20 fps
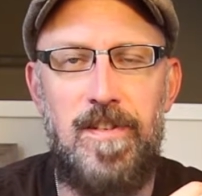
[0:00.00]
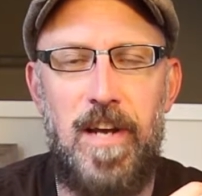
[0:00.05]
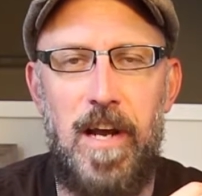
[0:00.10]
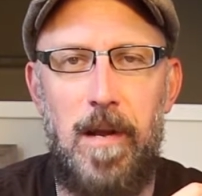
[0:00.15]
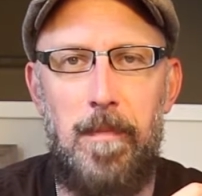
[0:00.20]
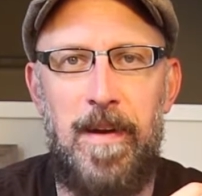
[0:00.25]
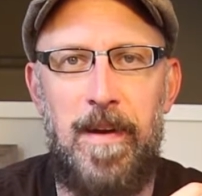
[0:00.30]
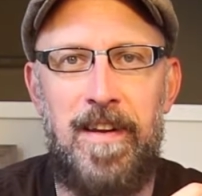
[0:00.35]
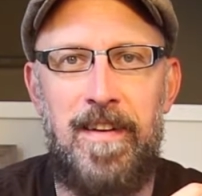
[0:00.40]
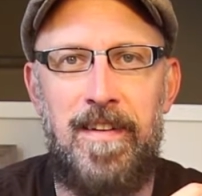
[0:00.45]

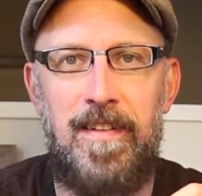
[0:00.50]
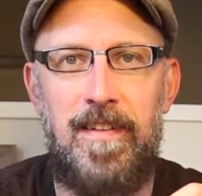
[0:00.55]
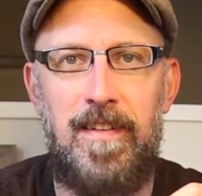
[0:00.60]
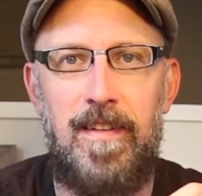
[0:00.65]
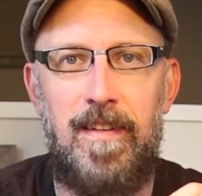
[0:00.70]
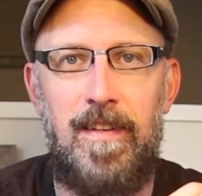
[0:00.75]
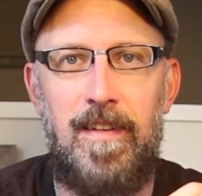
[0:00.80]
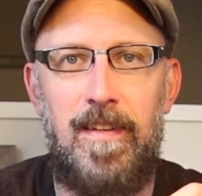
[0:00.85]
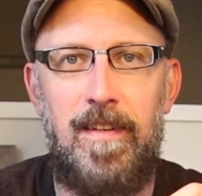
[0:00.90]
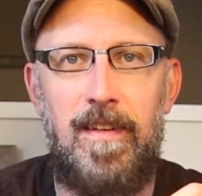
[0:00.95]
gentlemen,
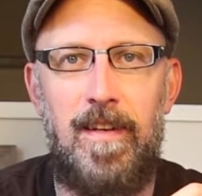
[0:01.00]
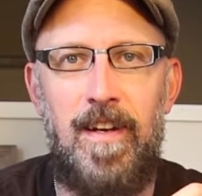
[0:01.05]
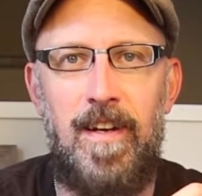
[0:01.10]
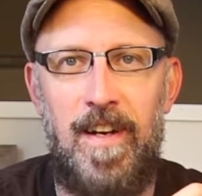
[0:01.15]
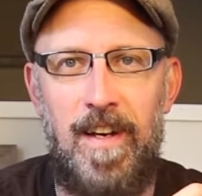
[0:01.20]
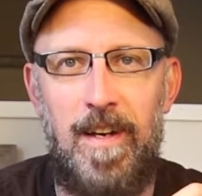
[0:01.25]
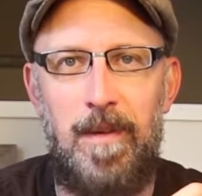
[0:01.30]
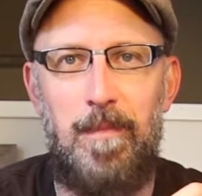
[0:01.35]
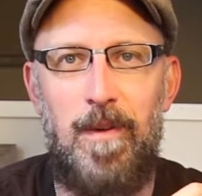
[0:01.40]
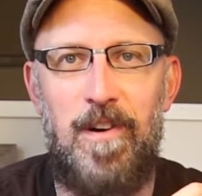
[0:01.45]

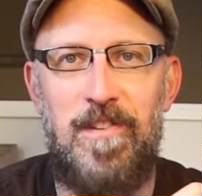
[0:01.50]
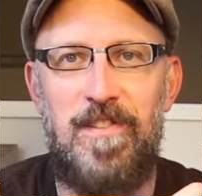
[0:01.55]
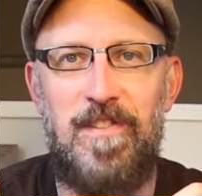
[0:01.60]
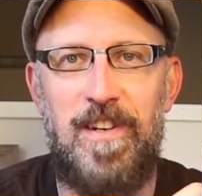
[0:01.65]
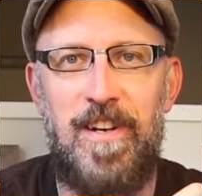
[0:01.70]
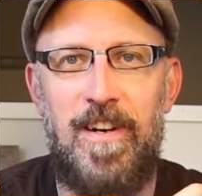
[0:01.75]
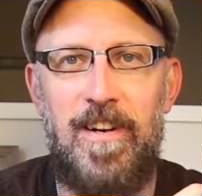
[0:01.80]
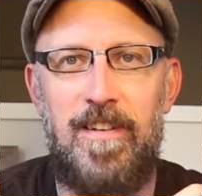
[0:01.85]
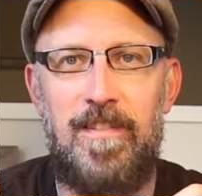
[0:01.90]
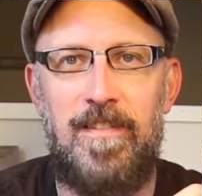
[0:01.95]
boys
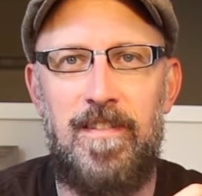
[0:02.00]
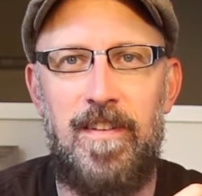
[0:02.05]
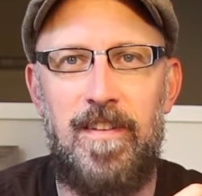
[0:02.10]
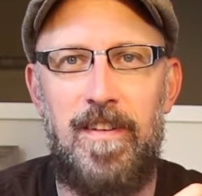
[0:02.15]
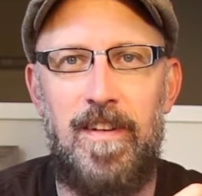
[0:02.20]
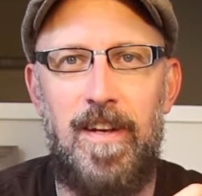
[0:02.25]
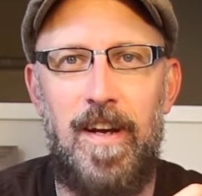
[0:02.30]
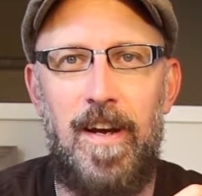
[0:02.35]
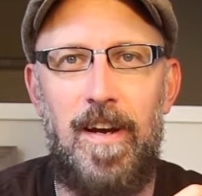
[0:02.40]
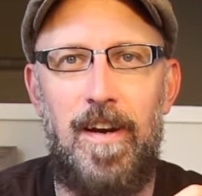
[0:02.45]
and girls,
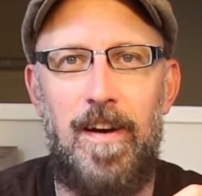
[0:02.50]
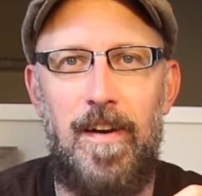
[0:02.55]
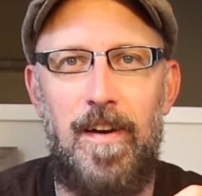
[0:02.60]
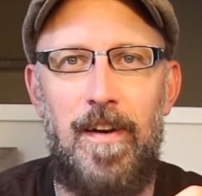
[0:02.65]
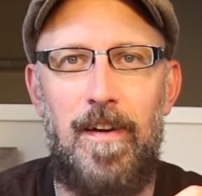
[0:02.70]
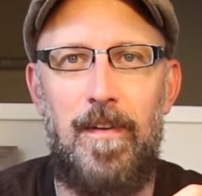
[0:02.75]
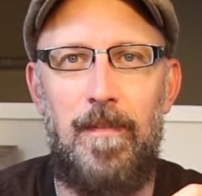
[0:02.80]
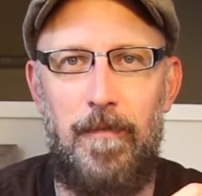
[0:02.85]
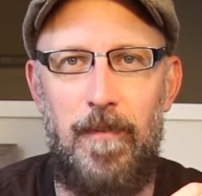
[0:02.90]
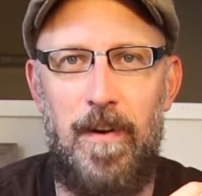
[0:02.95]

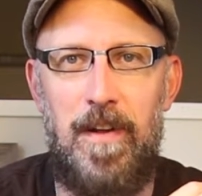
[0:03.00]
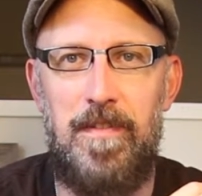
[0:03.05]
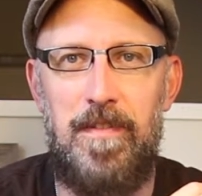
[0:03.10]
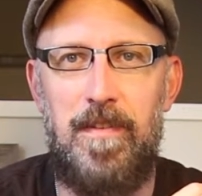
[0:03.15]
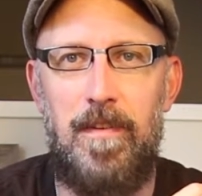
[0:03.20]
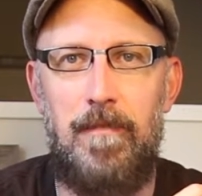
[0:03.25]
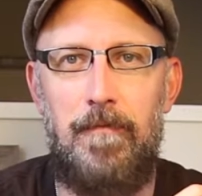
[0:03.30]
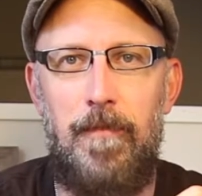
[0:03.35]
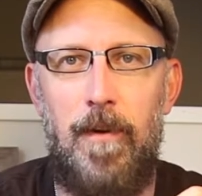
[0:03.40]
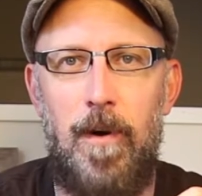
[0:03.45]

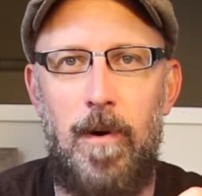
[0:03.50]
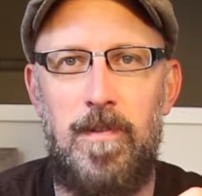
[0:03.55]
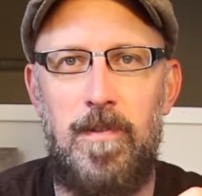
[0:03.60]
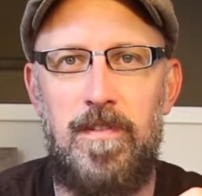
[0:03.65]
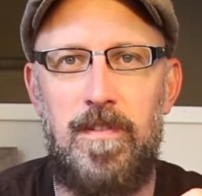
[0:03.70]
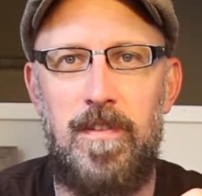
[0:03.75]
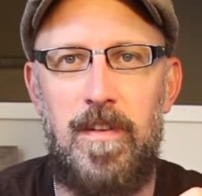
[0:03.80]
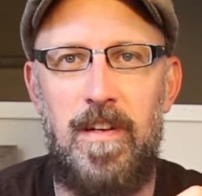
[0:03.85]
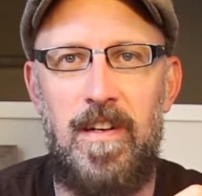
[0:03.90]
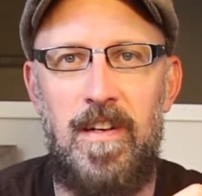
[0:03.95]
friends and
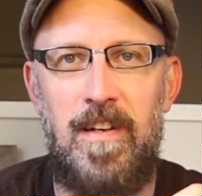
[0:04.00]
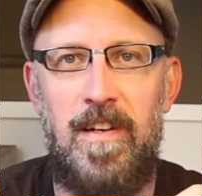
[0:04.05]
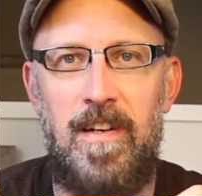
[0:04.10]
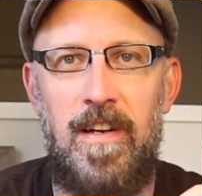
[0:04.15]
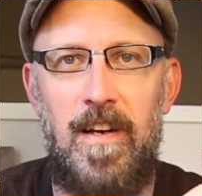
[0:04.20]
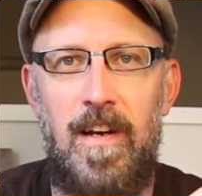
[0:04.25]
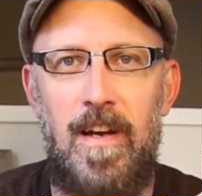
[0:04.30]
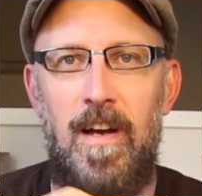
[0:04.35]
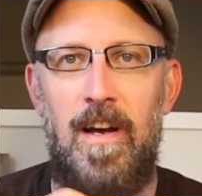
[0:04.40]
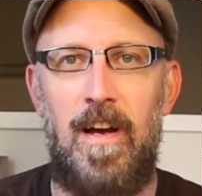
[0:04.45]
foes,
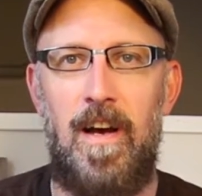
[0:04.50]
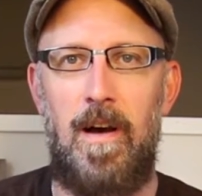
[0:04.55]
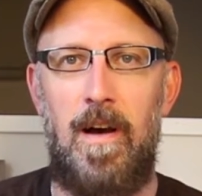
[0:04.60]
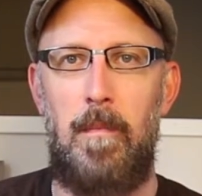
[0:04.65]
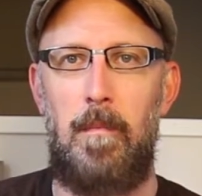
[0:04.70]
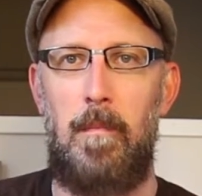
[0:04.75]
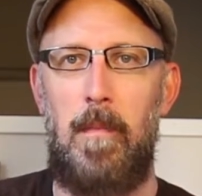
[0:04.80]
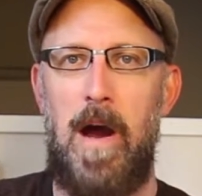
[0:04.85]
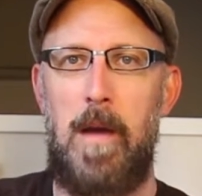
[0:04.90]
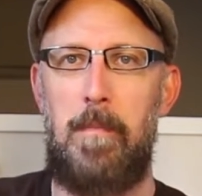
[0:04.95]

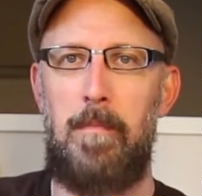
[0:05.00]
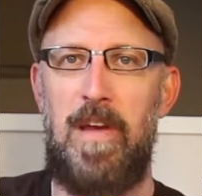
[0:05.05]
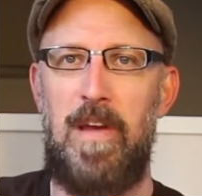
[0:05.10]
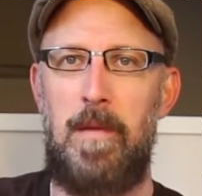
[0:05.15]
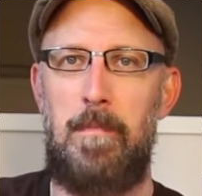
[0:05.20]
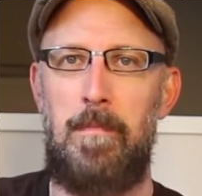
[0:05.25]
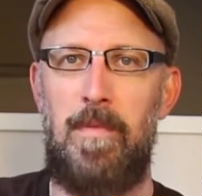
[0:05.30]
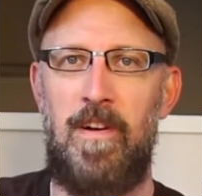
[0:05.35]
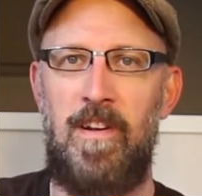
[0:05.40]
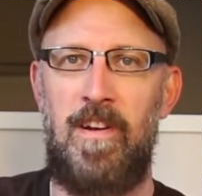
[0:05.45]
my
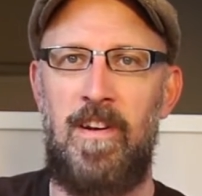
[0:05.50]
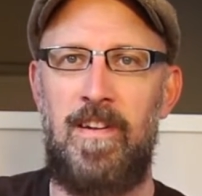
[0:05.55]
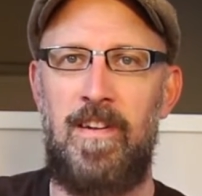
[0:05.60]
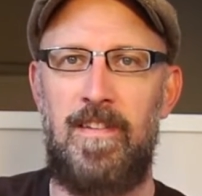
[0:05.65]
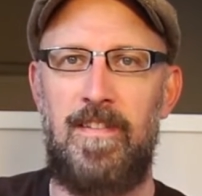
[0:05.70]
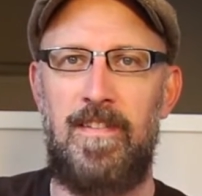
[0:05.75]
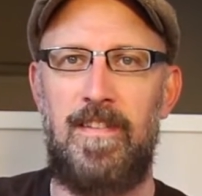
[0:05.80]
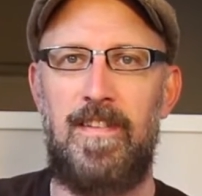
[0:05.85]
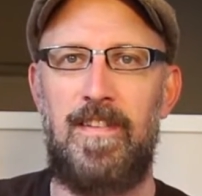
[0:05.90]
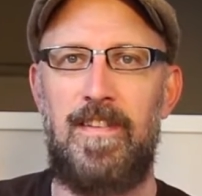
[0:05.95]
people,
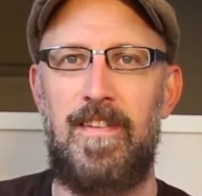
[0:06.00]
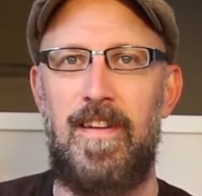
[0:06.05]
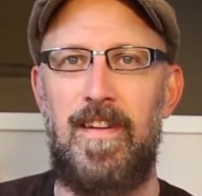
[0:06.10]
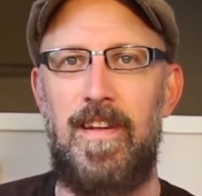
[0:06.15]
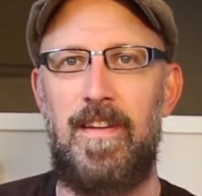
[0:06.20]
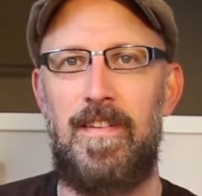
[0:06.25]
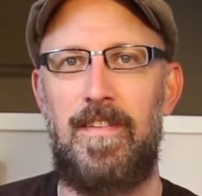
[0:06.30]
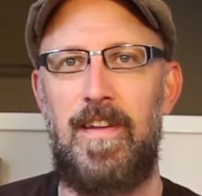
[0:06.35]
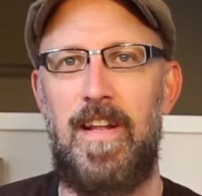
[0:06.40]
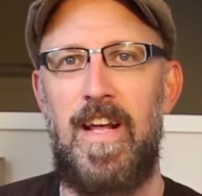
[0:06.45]

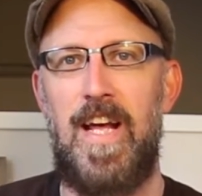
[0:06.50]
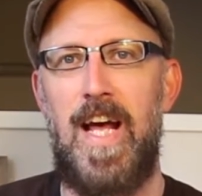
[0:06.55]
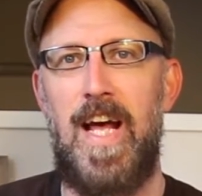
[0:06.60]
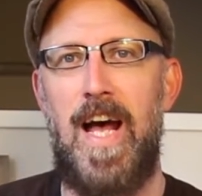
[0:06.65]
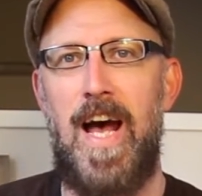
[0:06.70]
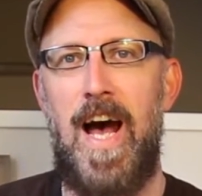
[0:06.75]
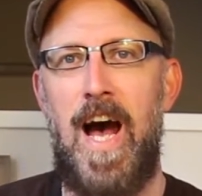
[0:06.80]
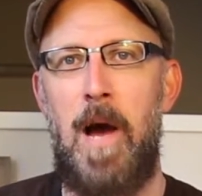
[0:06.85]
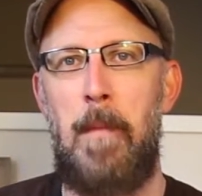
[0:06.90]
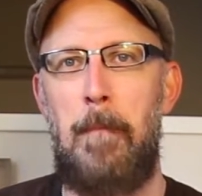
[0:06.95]

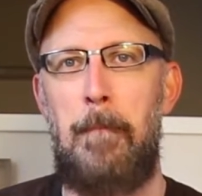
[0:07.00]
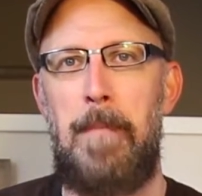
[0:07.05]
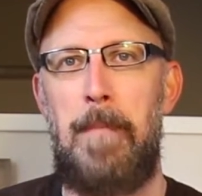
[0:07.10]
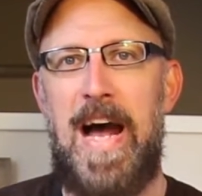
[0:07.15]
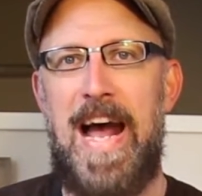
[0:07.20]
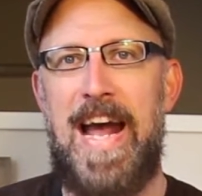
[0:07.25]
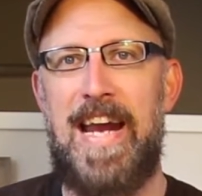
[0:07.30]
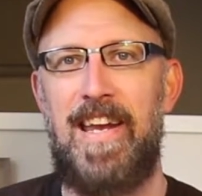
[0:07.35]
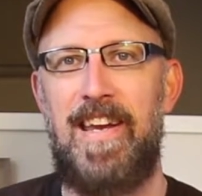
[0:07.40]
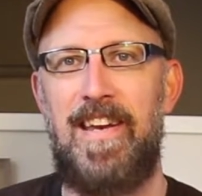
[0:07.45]
I'm
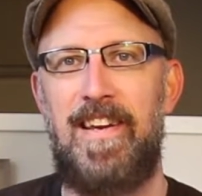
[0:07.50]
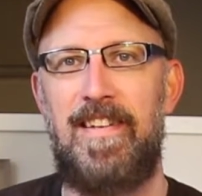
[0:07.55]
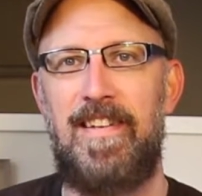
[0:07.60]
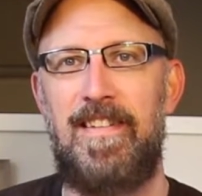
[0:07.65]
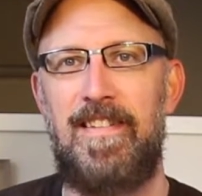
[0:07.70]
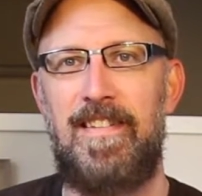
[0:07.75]
back.